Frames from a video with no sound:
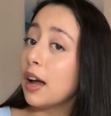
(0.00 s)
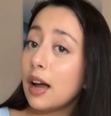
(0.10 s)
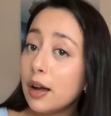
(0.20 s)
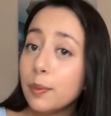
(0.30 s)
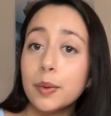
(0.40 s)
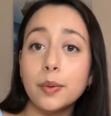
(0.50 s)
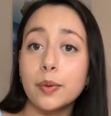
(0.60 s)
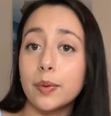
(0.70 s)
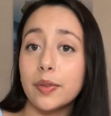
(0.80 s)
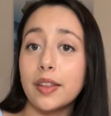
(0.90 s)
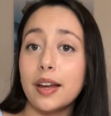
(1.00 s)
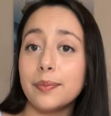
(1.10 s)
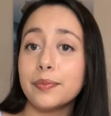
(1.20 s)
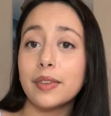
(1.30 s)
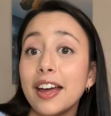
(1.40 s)
I hope you were cool with that.
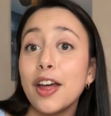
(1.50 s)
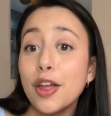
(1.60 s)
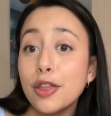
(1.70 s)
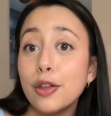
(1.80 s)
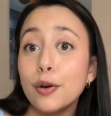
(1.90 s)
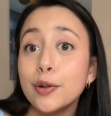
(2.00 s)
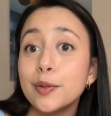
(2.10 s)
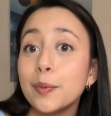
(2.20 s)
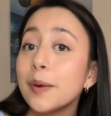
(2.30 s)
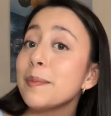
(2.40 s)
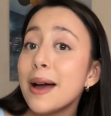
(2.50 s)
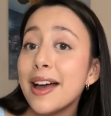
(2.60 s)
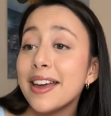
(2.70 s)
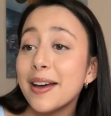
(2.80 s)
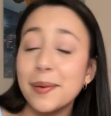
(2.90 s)
Those were
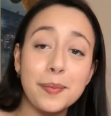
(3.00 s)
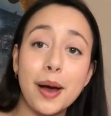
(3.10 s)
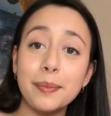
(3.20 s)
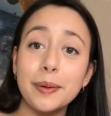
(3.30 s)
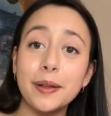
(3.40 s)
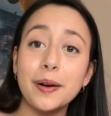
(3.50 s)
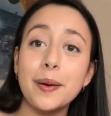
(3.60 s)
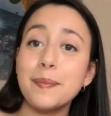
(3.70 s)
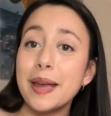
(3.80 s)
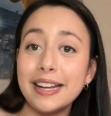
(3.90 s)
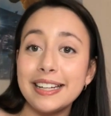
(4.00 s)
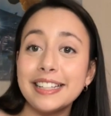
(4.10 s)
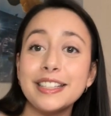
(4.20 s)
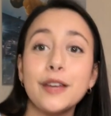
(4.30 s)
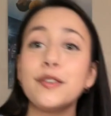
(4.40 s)
my unpopular
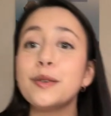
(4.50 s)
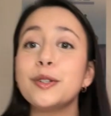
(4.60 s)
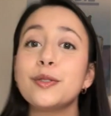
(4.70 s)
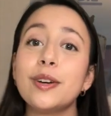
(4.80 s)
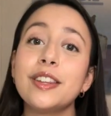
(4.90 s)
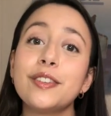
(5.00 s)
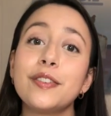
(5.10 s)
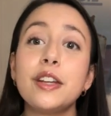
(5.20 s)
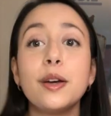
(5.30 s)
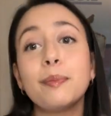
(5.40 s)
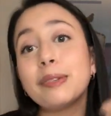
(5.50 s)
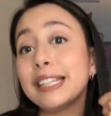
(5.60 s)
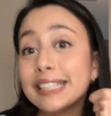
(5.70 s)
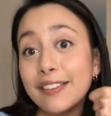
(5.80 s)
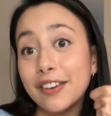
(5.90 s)
opinions. If you enjoyed this video,
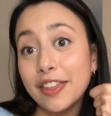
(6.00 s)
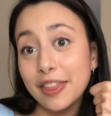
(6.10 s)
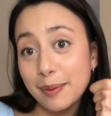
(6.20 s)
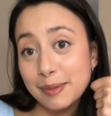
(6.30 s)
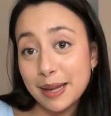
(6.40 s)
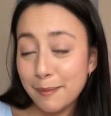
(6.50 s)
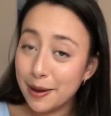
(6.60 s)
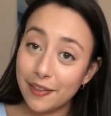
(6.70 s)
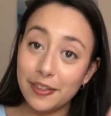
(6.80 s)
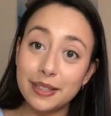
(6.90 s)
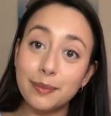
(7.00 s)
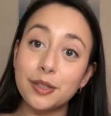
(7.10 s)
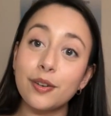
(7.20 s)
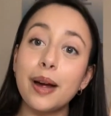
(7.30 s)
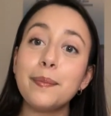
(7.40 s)
please give it a thumbs up, hit the
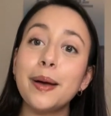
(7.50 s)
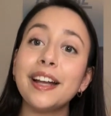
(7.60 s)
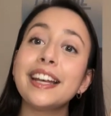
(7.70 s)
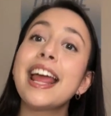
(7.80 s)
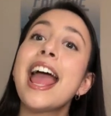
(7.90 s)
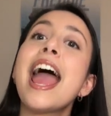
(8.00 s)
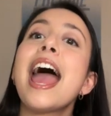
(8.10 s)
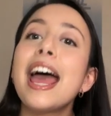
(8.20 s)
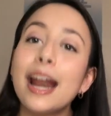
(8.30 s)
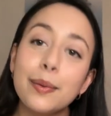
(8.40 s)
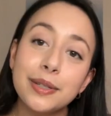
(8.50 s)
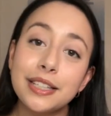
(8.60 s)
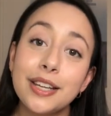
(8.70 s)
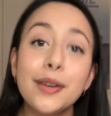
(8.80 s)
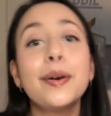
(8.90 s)
subscribe button, and I will
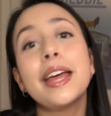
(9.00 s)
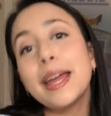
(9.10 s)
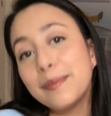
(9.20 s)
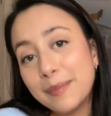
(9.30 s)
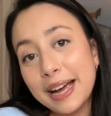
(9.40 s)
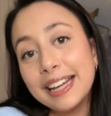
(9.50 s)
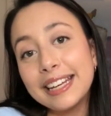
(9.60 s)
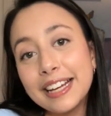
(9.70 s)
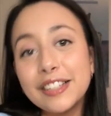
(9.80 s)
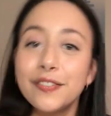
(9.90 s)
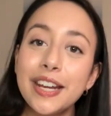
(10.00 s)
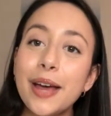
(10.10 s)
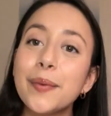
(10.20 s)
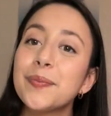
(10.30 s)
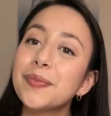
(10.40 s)
see you in my next video.